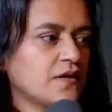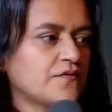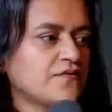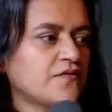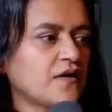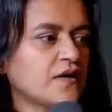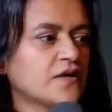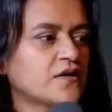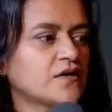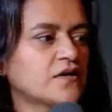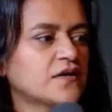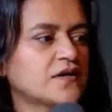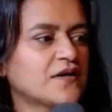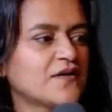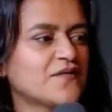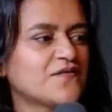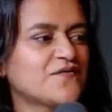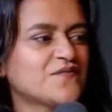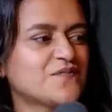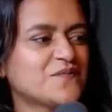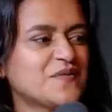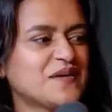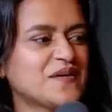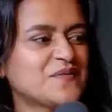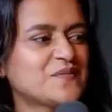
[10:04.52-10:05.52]
if I could
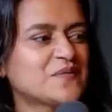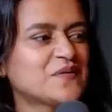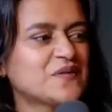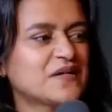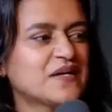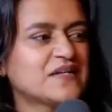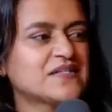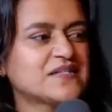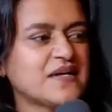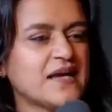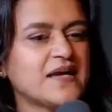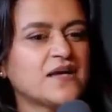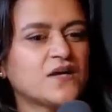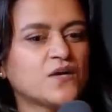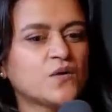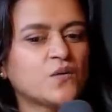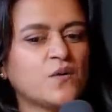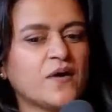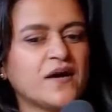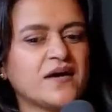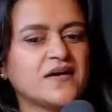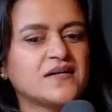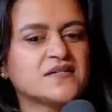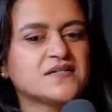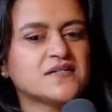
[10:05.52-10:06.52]
give people a
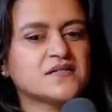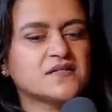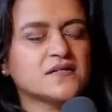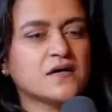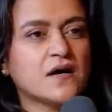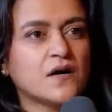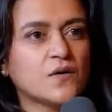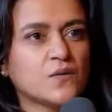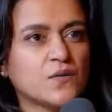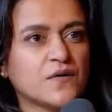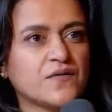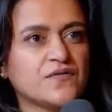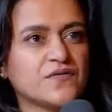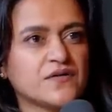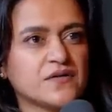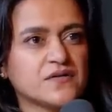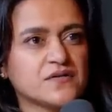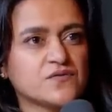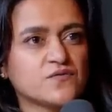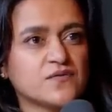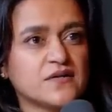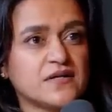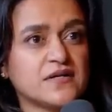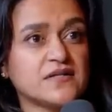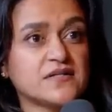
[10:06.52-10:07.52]
takeaway to start with
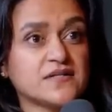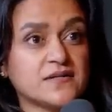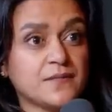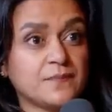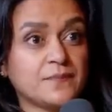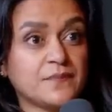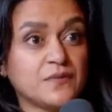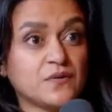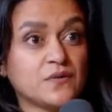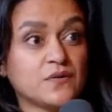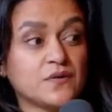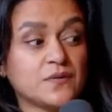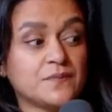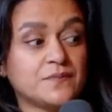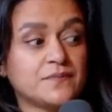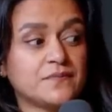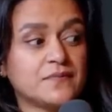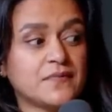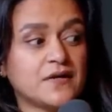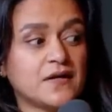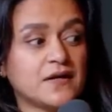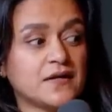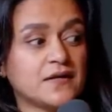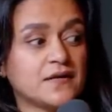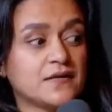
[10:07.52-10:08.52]
that's really simple,
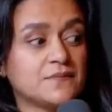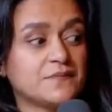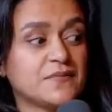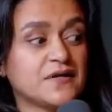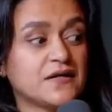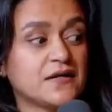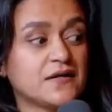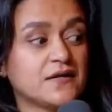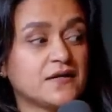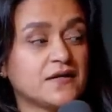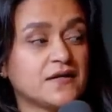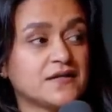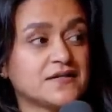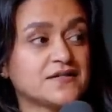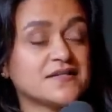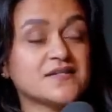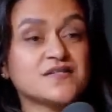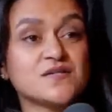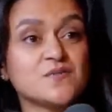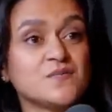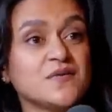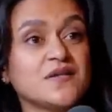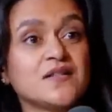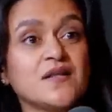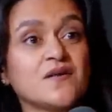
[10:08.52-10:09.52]
but it
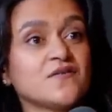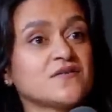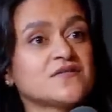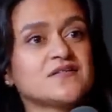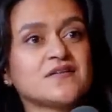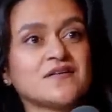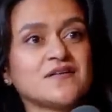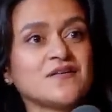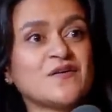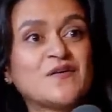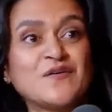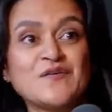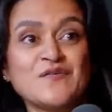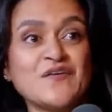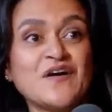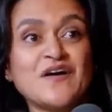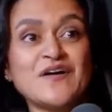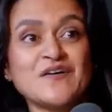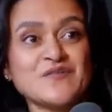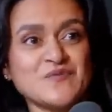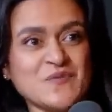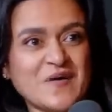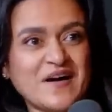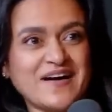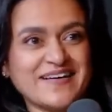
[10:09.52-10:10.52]
doesn't mean there isn't a lot of
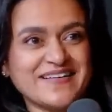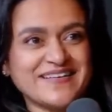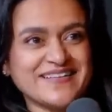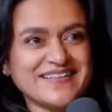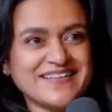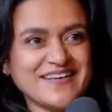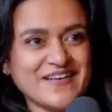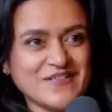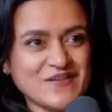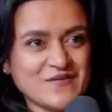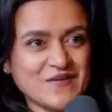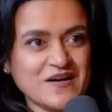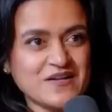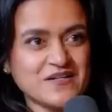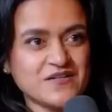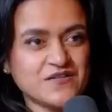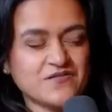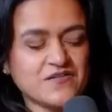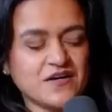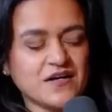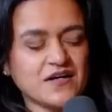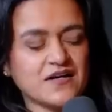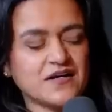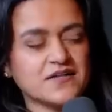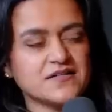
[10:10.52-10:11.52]
hard work at the other end
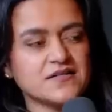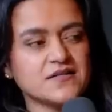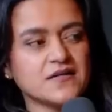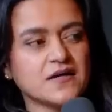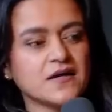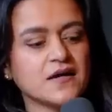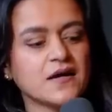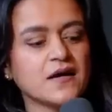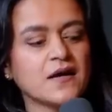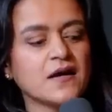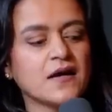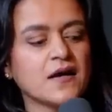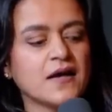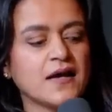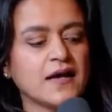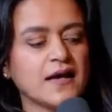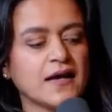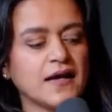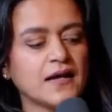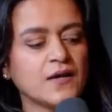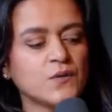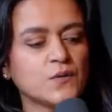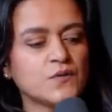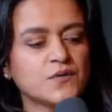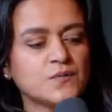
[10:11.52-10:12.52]
of it,
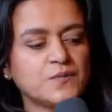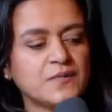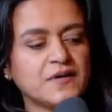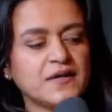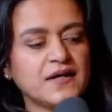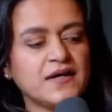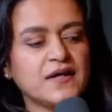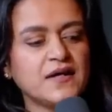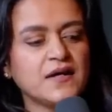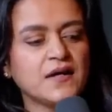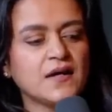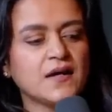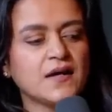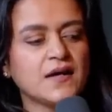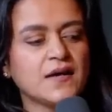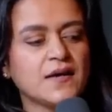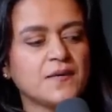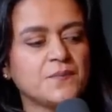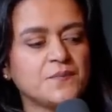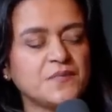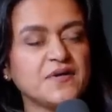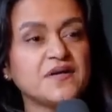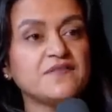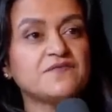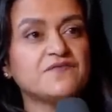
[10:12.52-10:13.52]
it would be
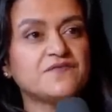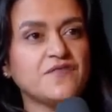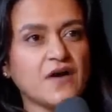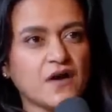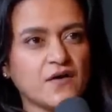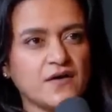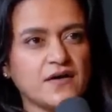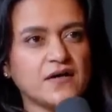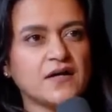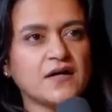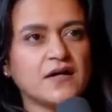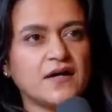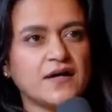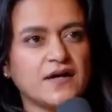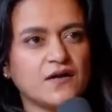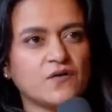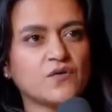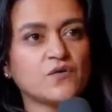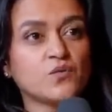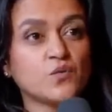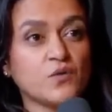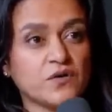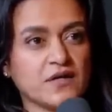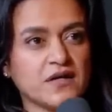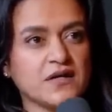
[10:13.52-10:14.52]
very clear
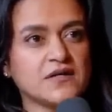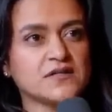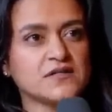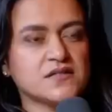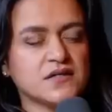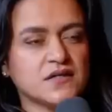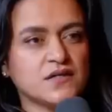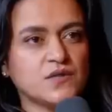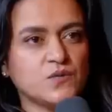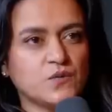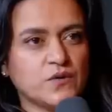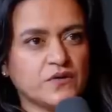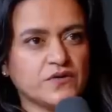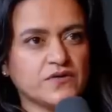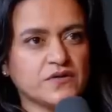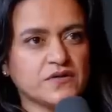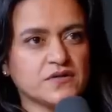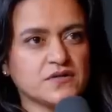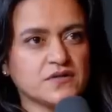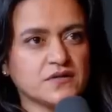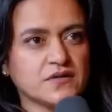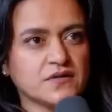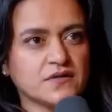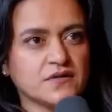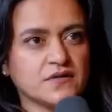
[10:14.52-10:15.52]
on what it is that you
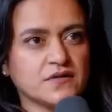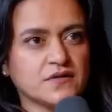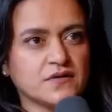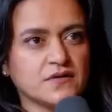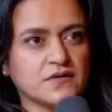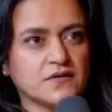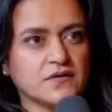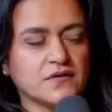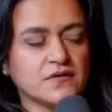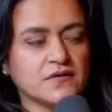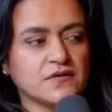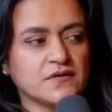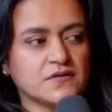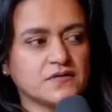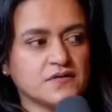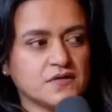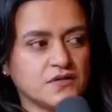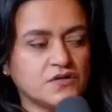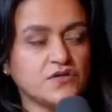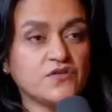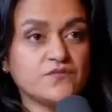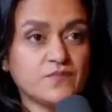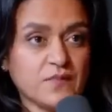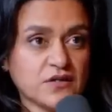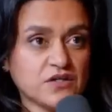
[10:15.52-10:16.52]
want.
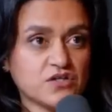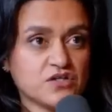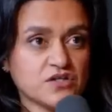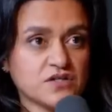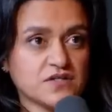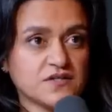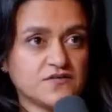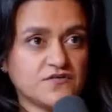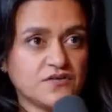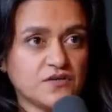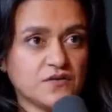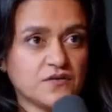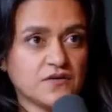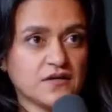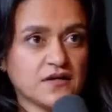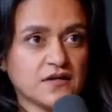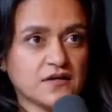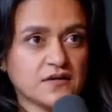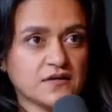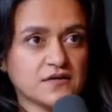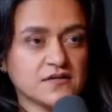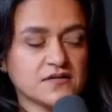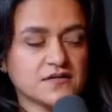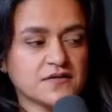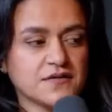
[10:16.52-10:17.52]
So you've mentioned a few
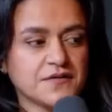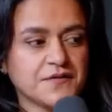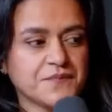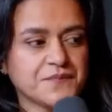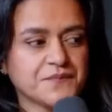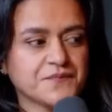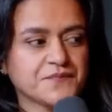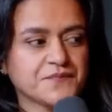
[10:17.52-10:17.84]
things.